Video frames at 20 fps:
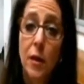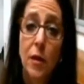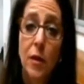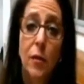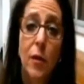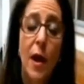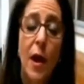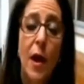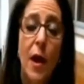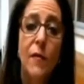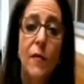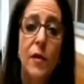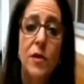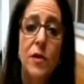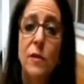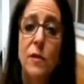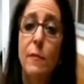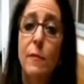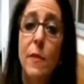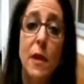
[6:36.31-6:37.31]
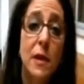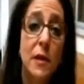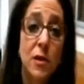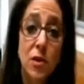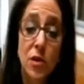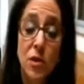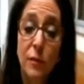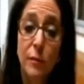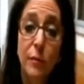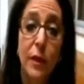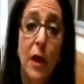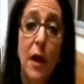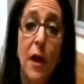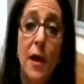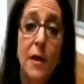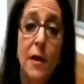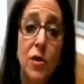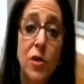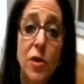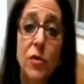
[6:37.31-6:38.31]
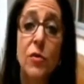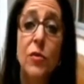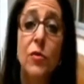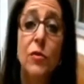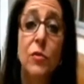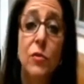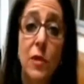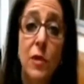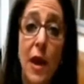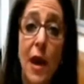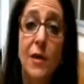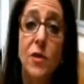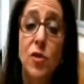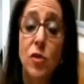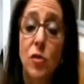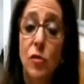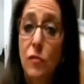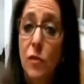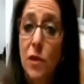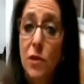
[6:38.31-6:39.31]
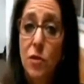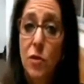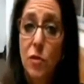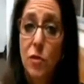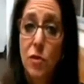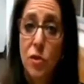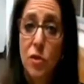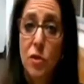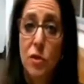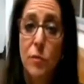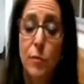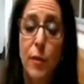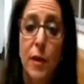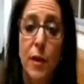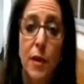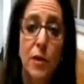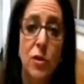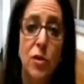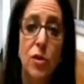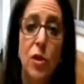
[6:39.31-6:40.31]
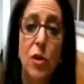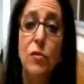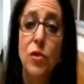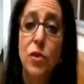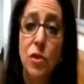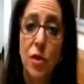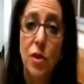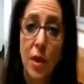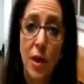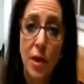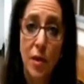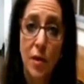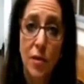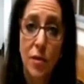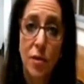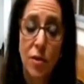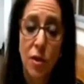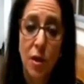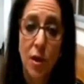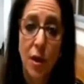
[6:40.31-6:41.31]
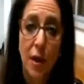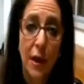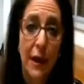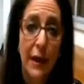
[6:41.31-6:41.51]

You have a diminished supply due to natural resources being so scarce.